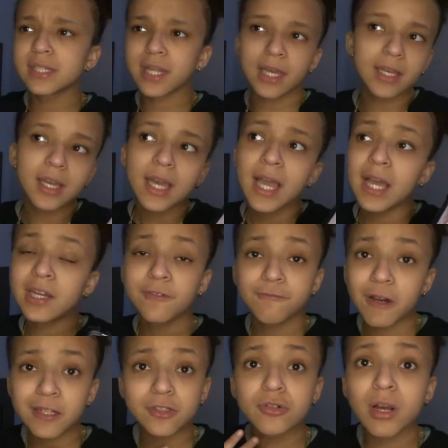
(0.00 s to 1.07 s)
Like, and if
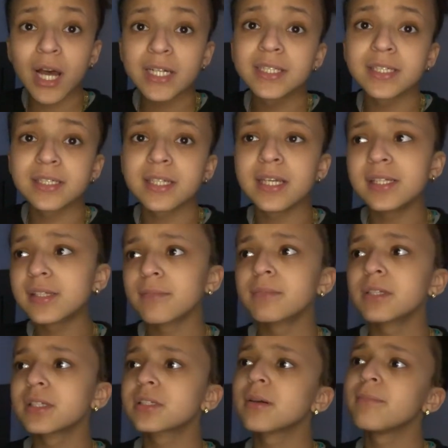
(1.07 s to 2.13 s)
I try to say something
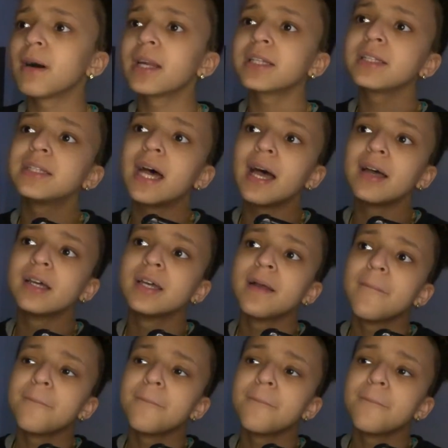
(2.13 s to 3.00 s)
to somebody that